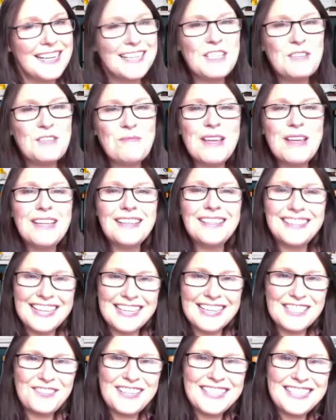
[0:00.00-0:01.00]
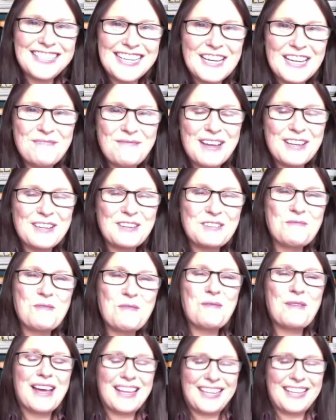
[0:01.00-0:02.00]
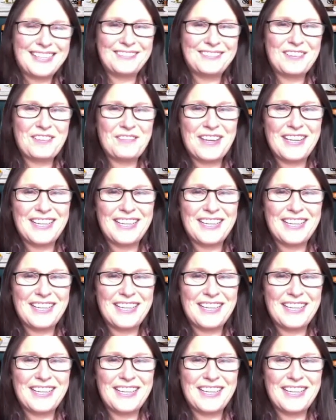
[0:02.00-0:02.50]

to meet you. And thanks for your time, Michael. Bye-bye.